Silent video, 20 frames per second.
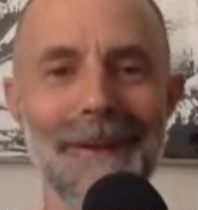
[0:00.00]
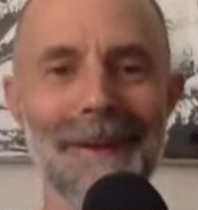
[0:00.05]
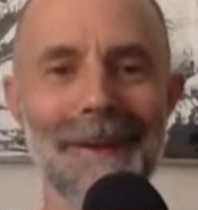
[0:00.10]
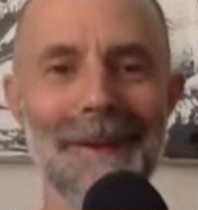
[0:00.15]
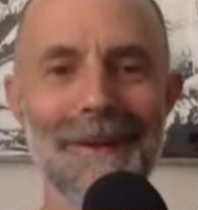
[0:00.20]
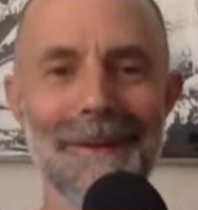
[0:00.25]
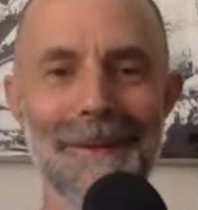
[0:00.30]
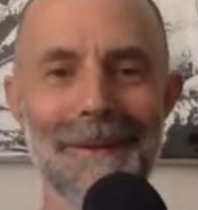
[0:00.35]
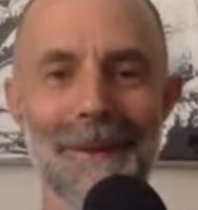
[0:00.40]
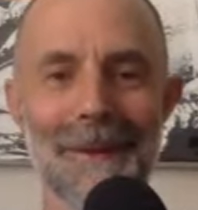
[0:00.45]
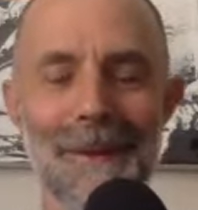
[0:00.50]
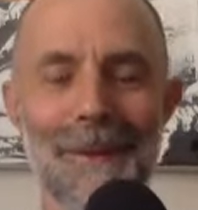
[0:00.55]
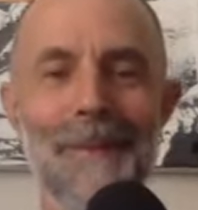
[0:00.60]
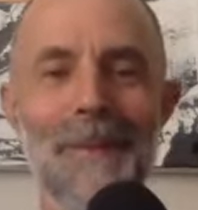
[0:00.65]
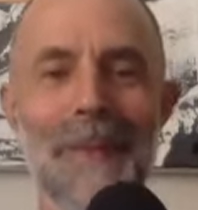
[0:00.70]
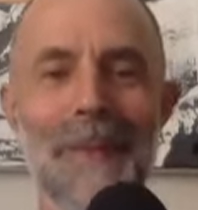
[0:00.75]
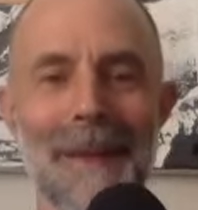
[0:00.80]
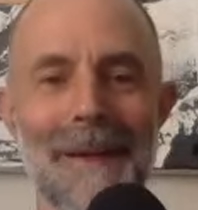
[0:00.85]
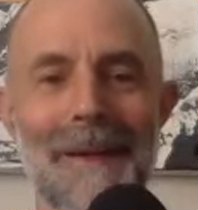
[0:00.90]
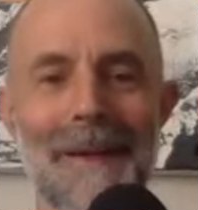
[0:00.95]
You know, so
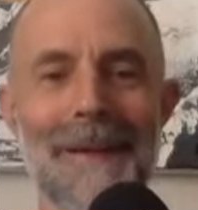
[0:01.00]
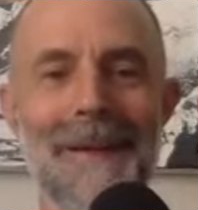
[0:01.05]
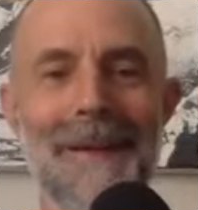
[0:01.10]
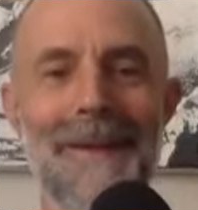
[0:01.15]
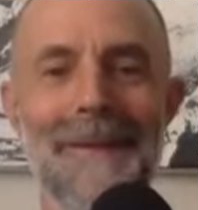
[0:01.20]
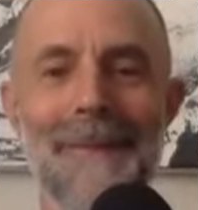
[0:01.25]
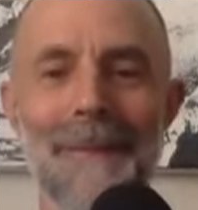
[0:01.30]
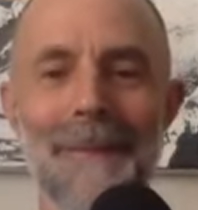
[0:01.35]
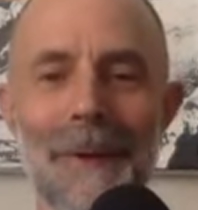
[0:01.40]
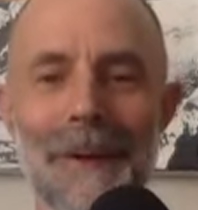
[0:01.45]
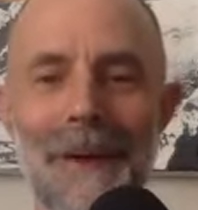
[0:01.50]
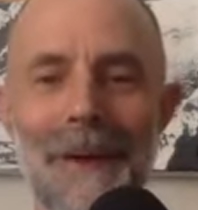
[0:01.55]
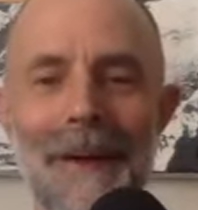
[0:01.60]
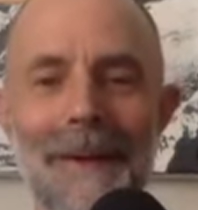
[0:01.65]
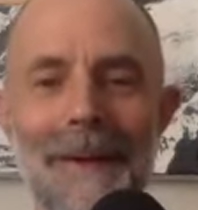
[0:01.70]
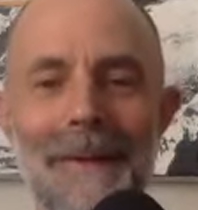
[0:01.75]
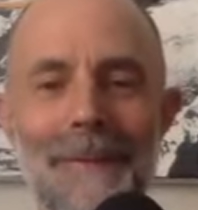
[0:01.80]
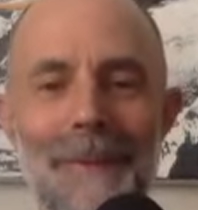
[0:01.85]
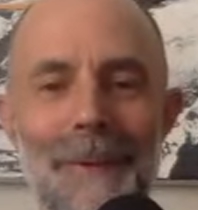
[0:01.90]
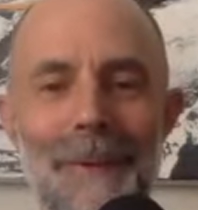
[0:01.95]
what
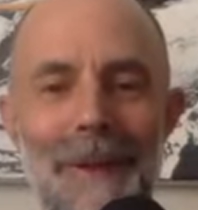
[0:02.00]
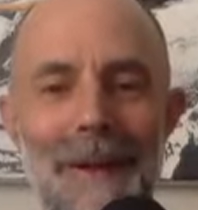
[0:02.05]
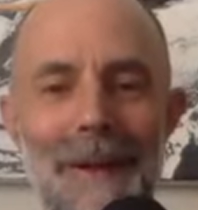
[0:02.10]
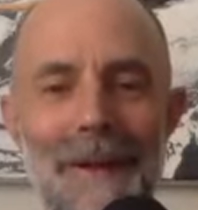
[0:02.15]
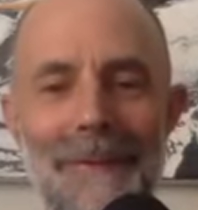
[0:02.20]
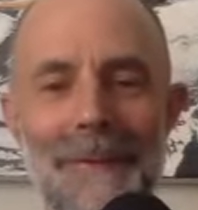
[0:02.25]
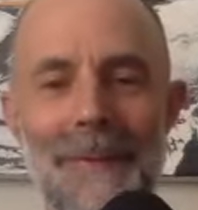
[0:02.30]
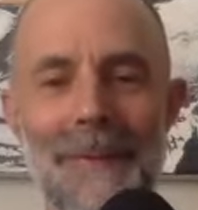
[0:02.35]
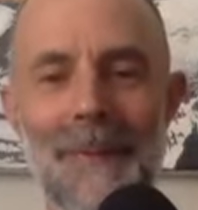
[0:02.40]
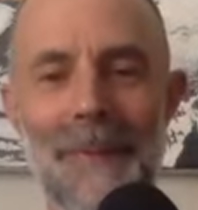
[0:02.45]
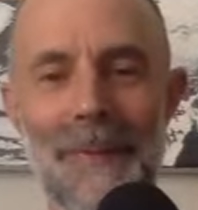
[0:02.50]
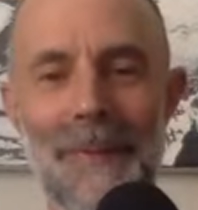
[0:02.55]
I've